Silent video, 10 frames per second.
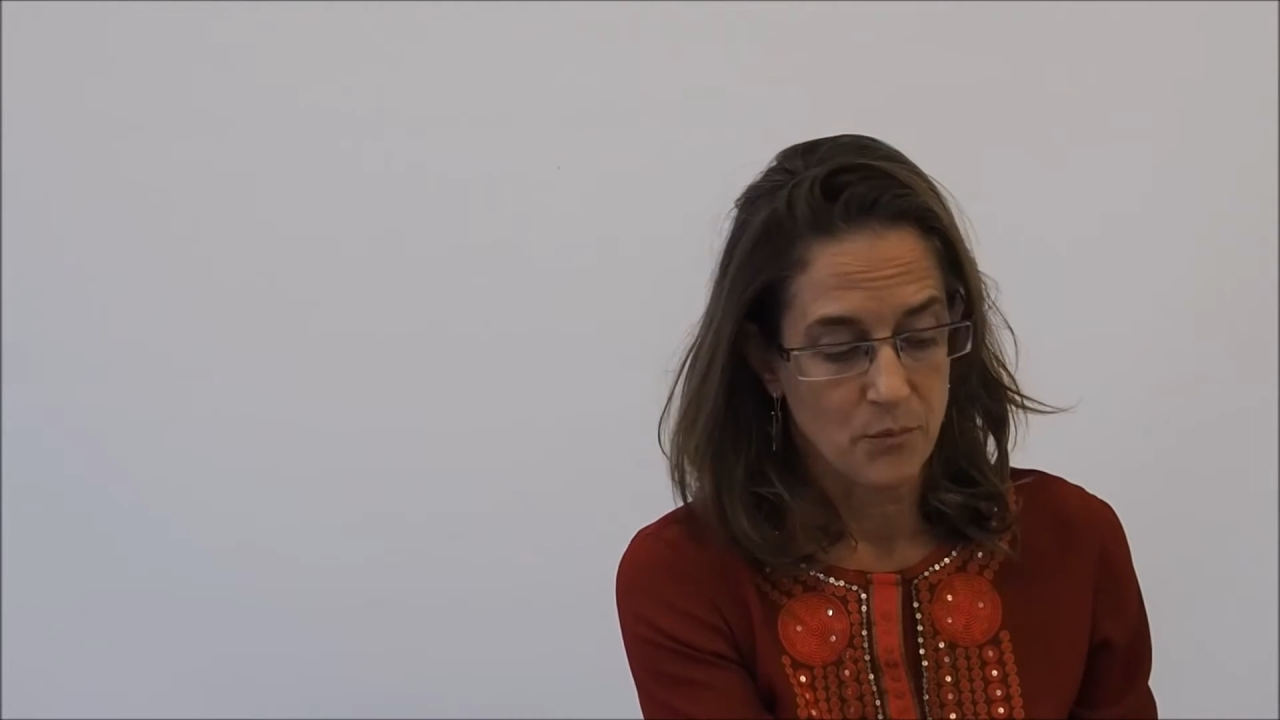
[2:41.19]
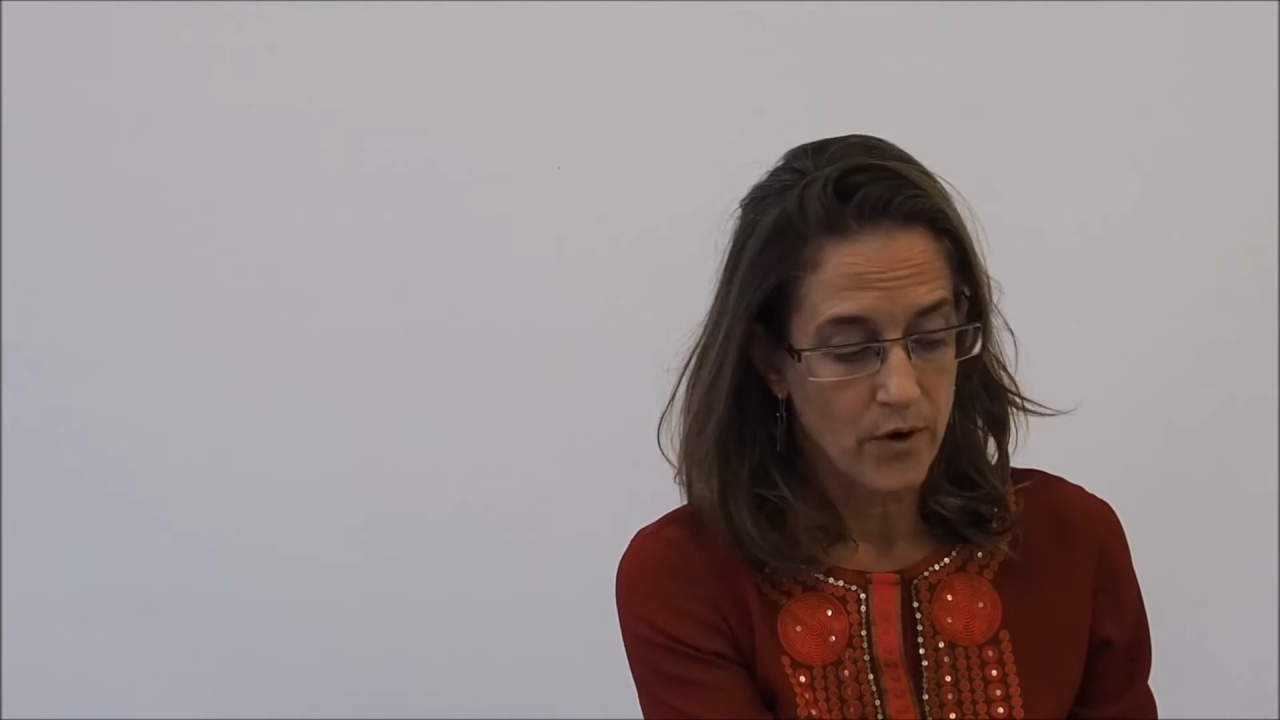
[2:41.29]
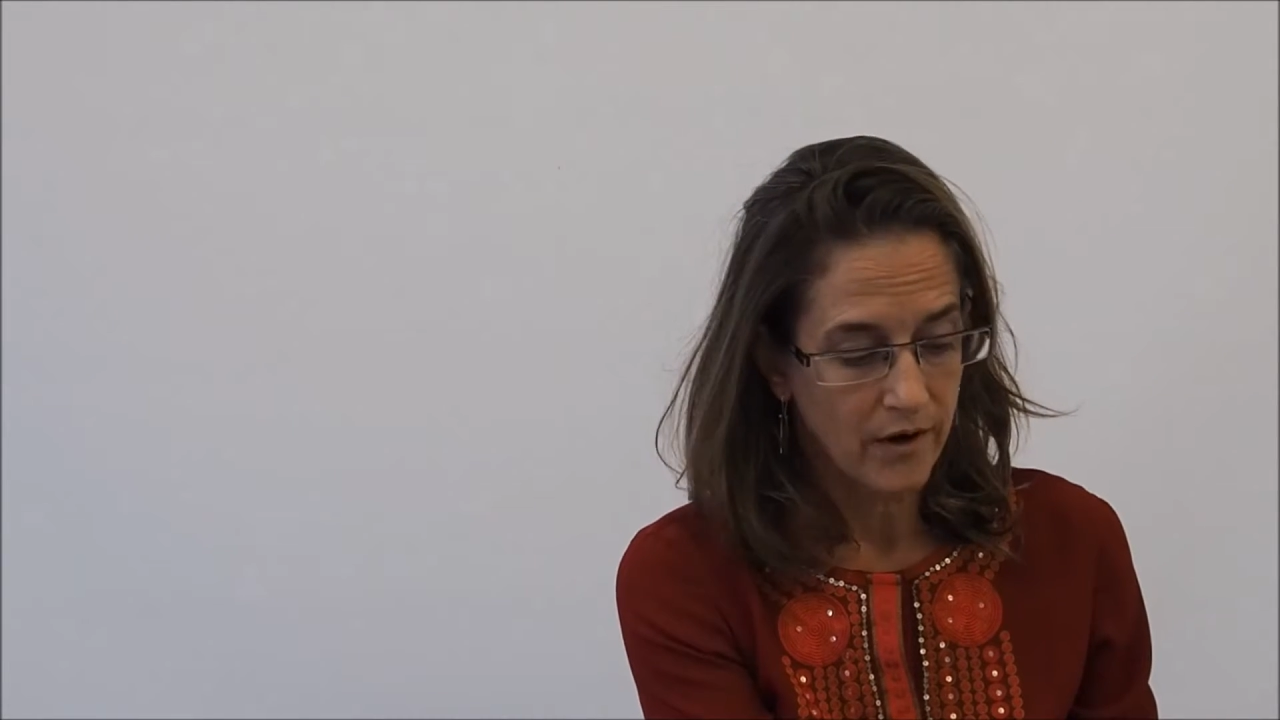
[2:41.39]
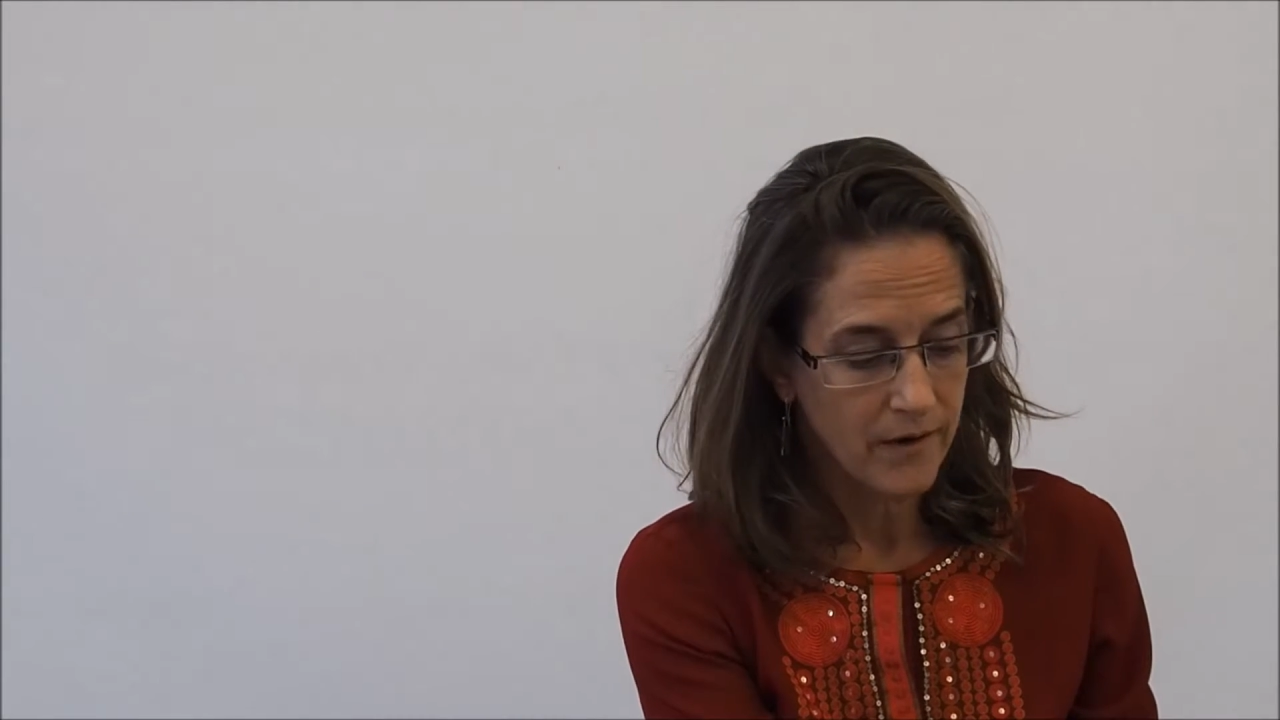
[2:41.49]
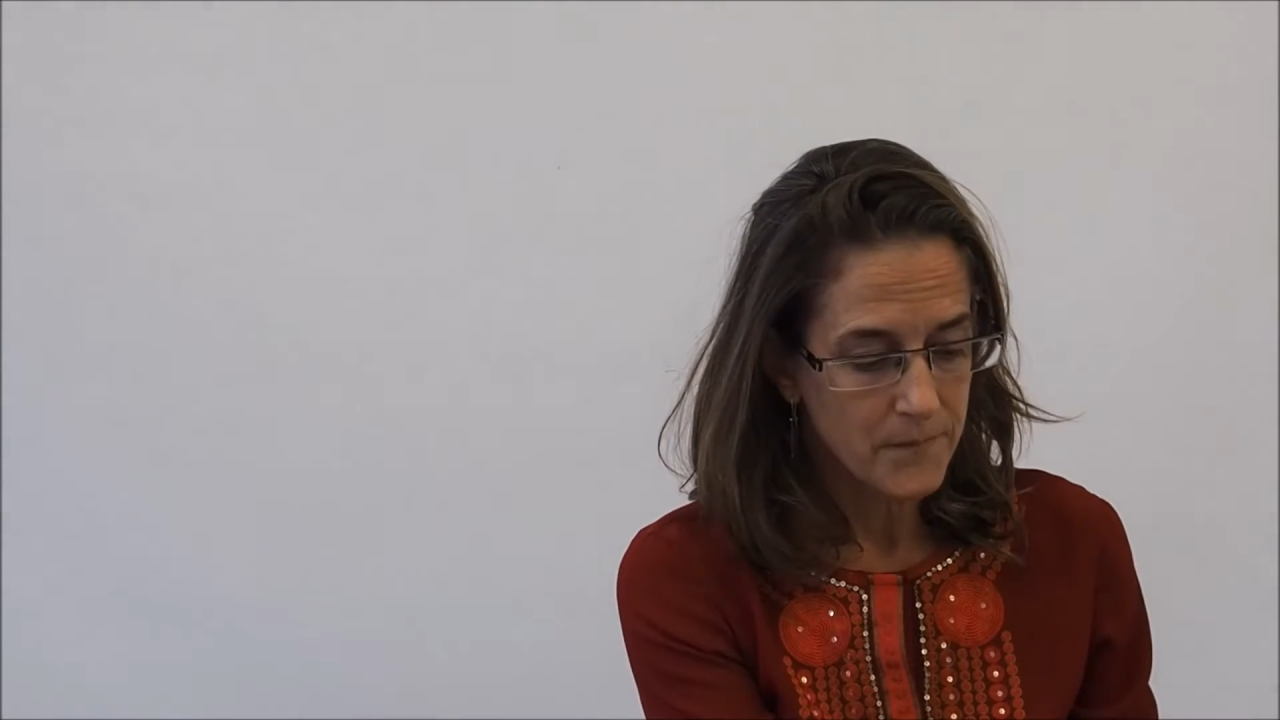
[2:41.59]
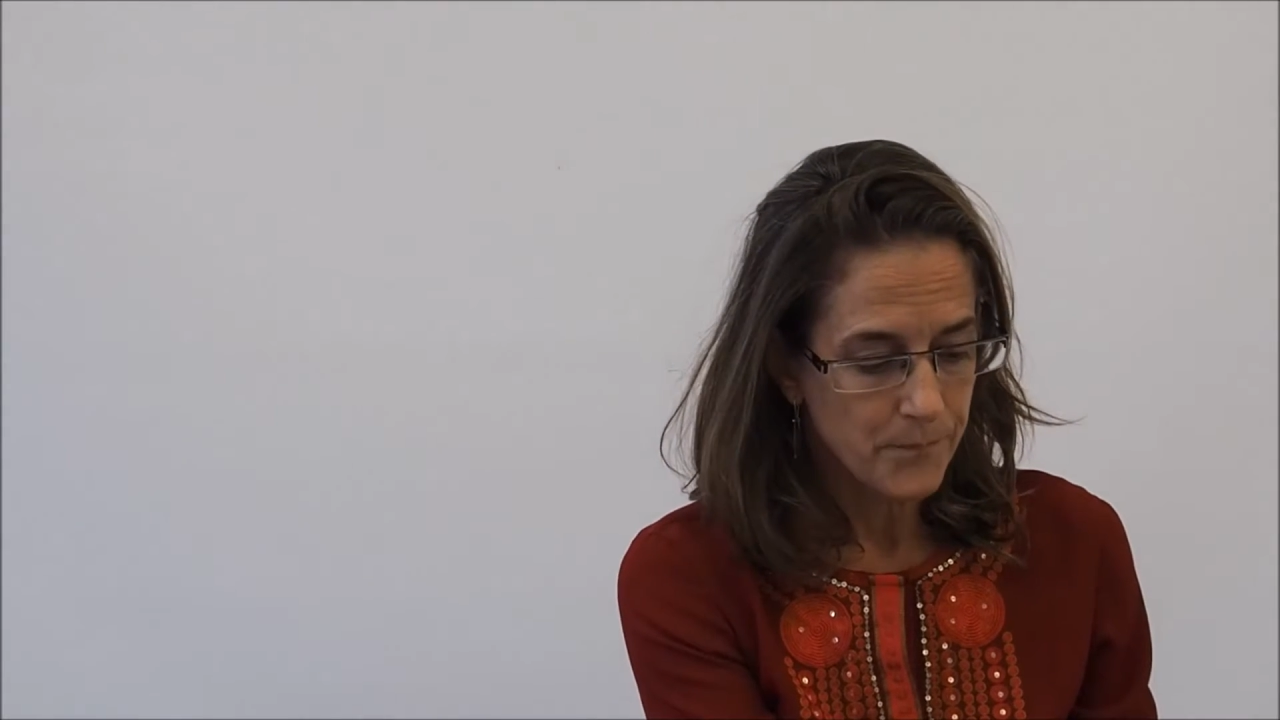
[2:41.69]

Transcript: work.